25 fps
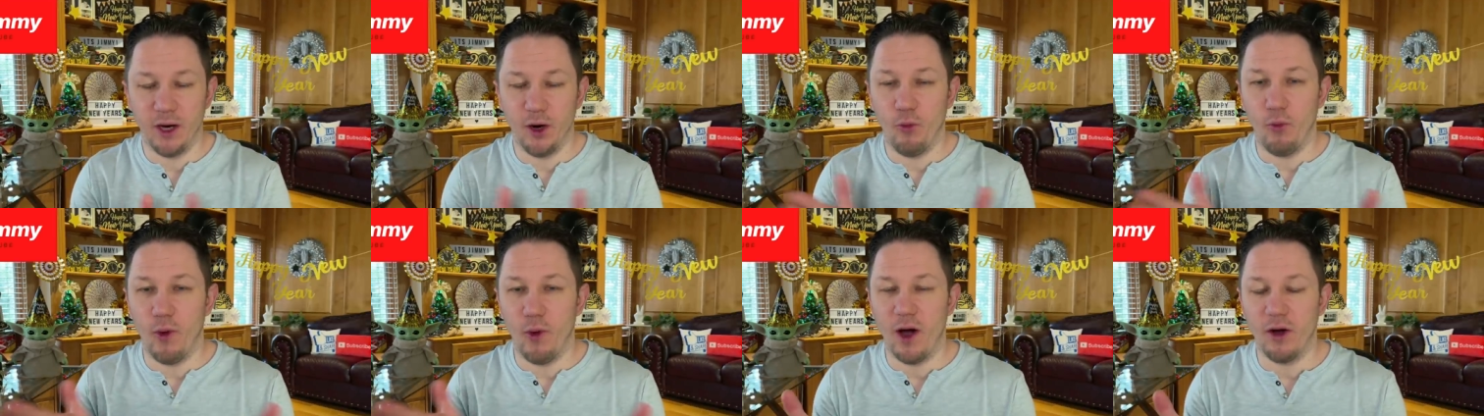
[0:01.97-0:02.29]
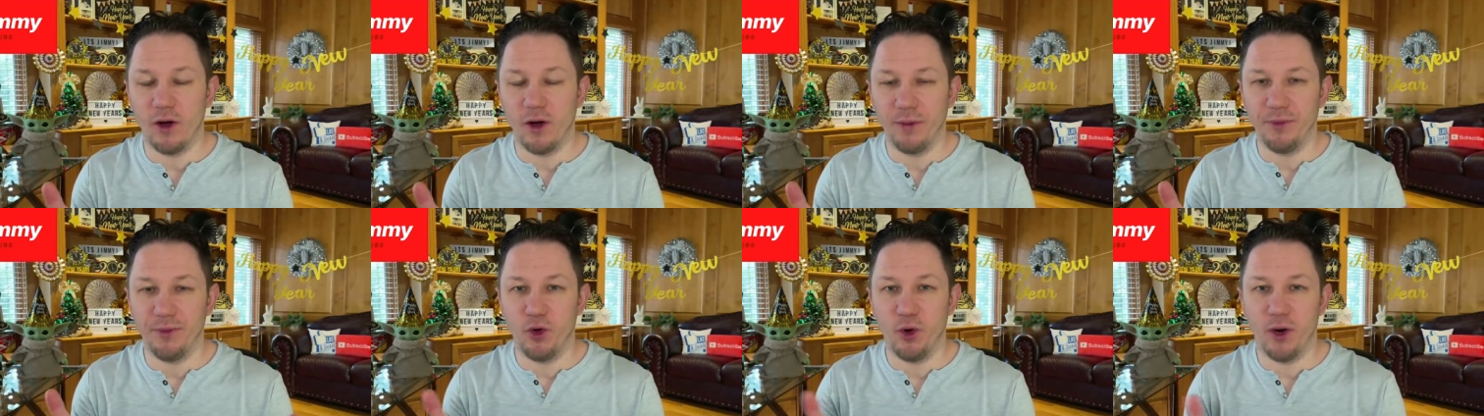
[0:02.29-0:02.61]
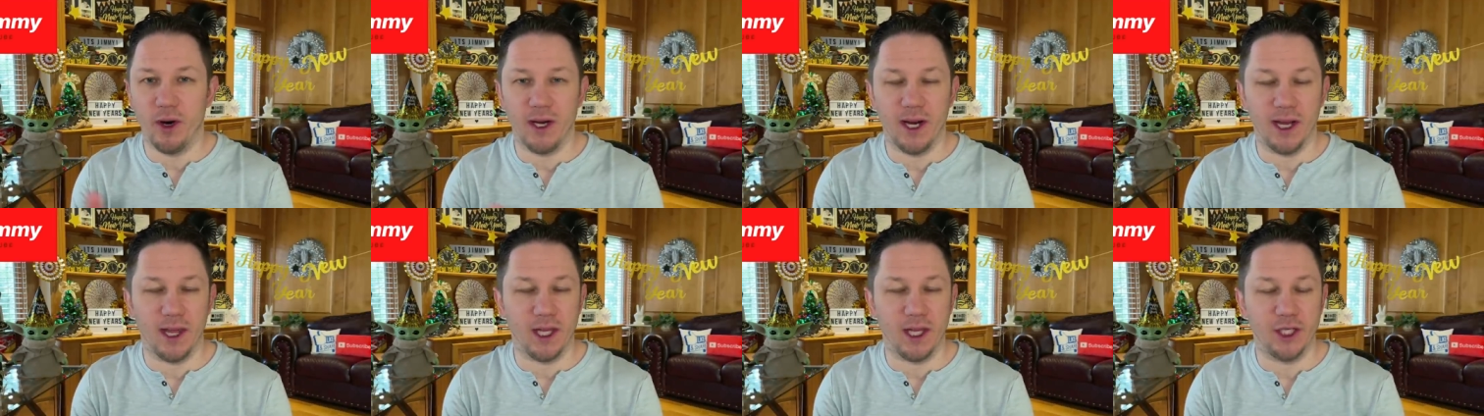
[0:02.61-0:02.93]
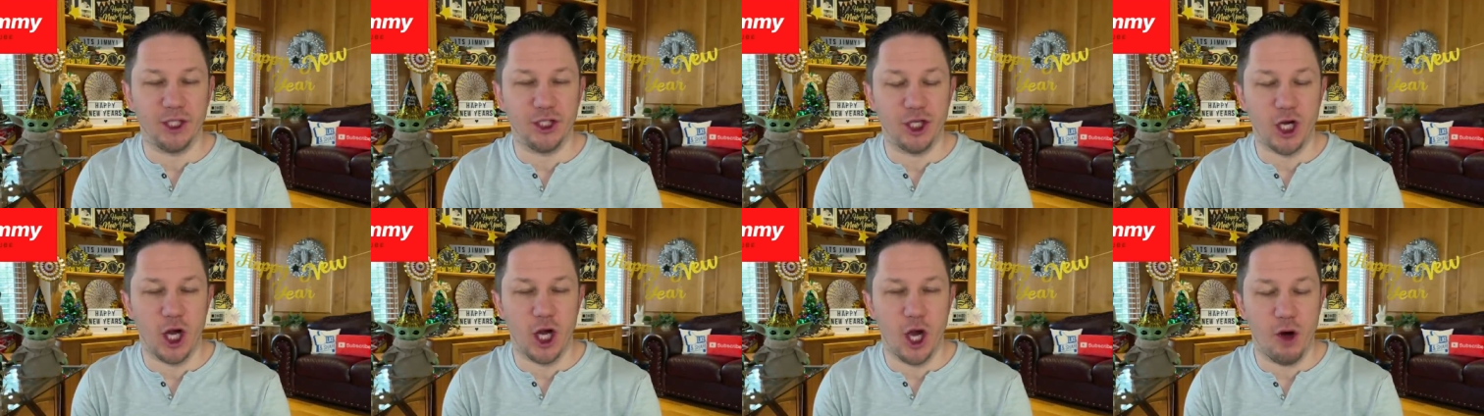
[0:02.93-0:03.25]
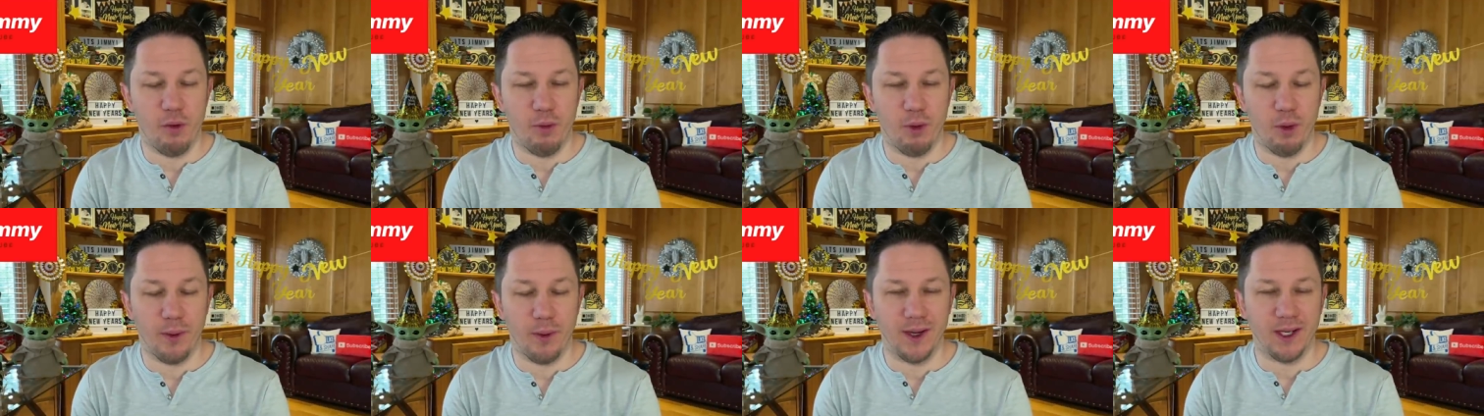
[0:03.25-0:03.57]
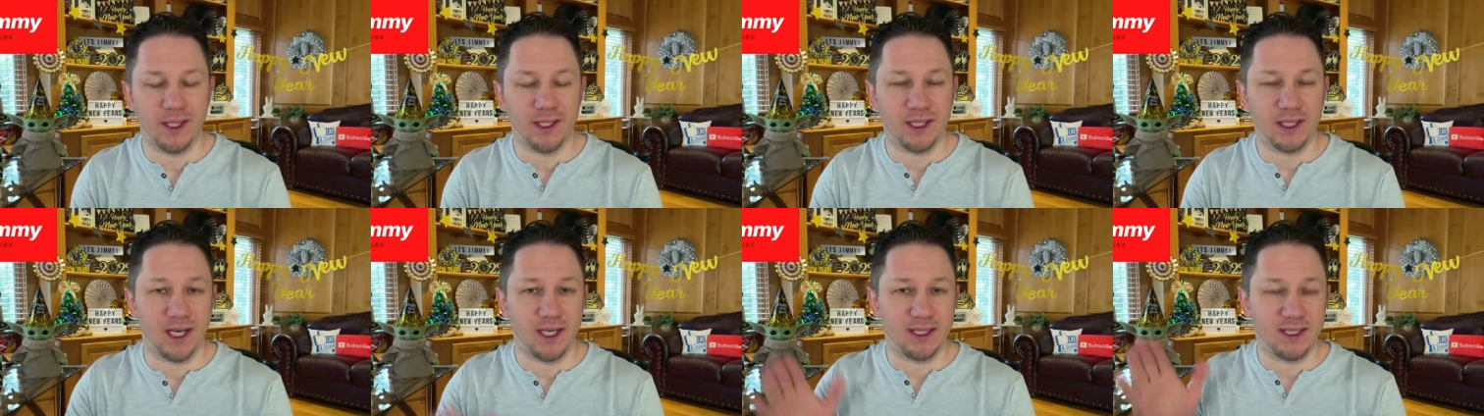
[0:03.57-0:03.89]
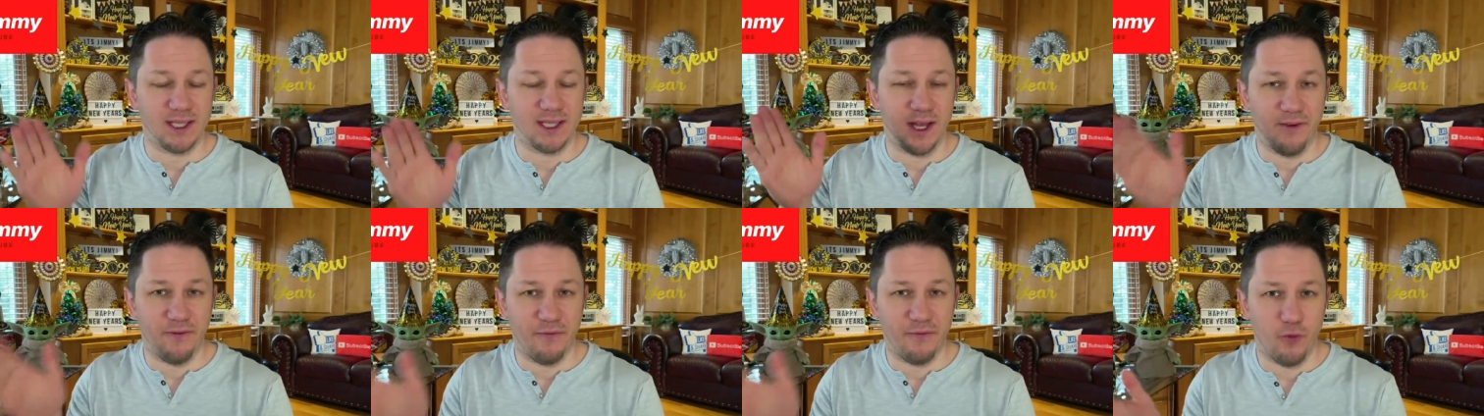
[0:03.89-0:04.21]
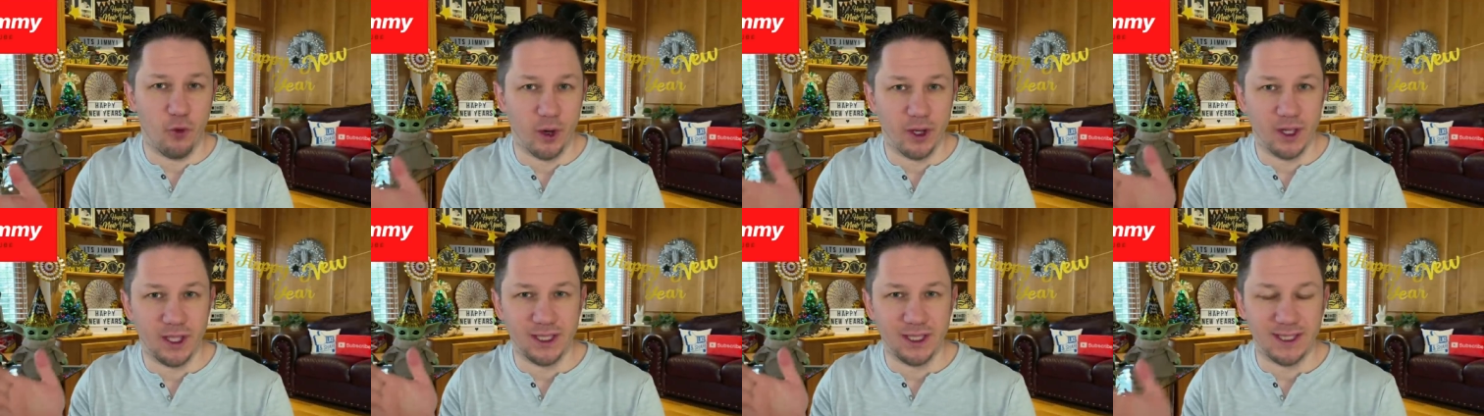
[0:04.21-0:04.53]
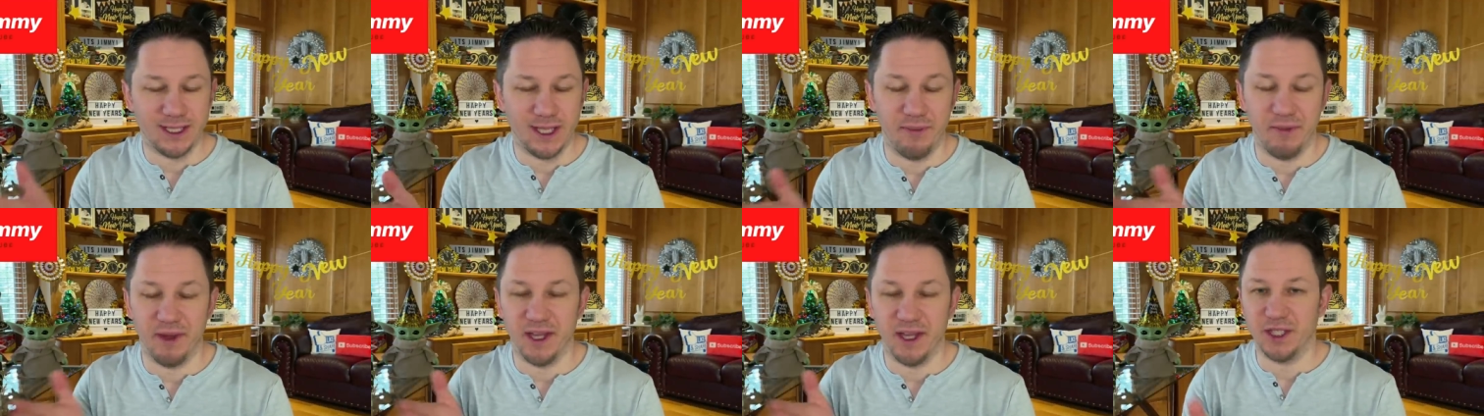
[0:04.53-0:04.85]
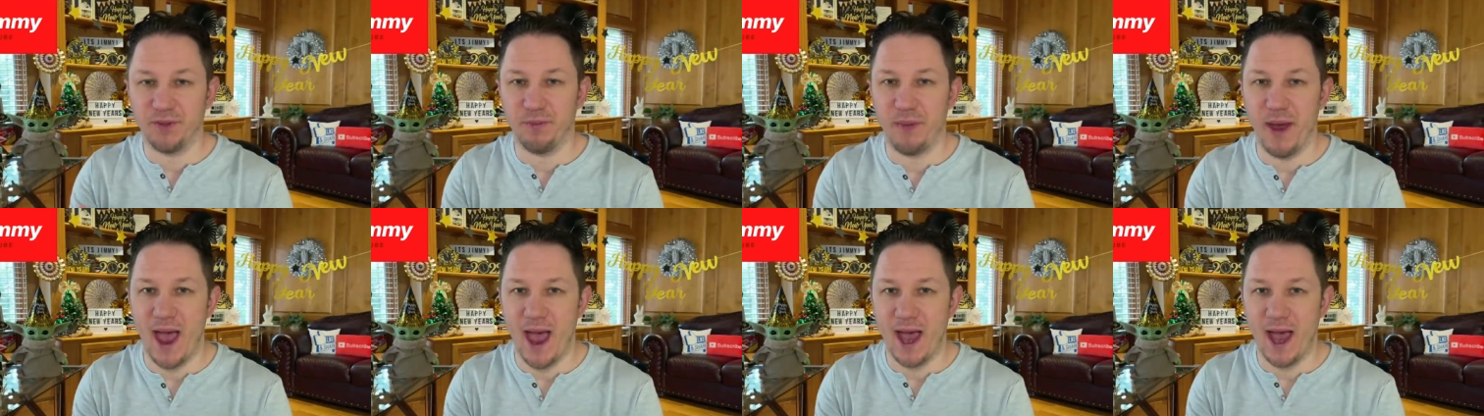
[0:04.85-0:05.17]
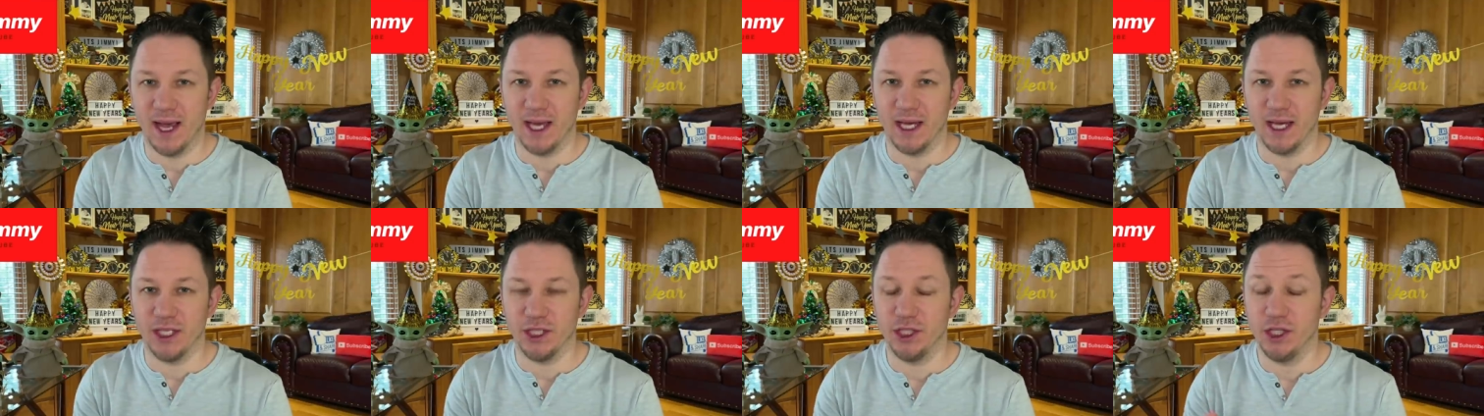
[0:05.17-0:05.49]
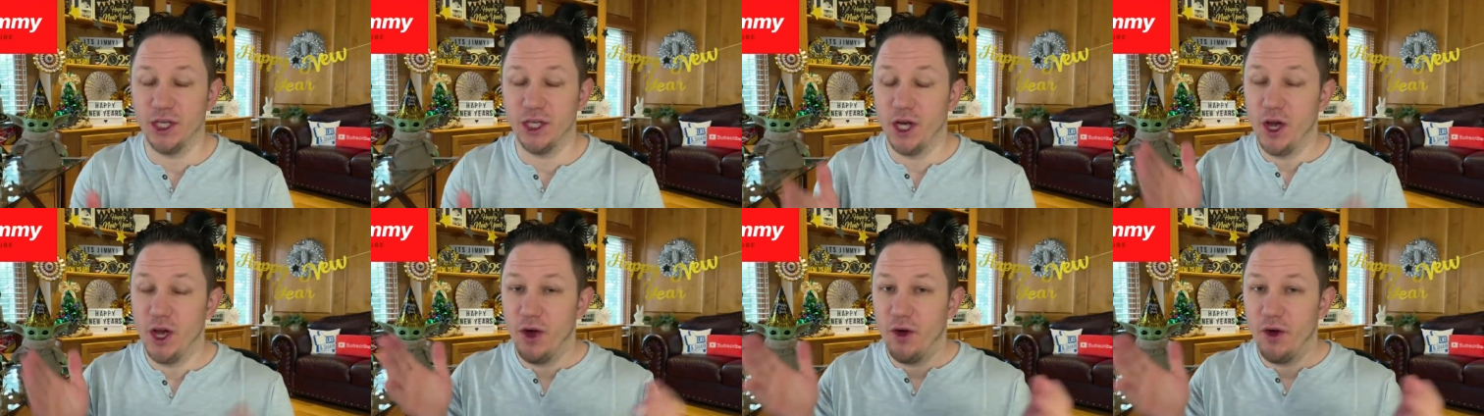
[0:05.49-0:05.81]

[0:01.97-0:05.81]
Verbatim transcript: Welcome to our daily show where we discuss the fourth stimulus package,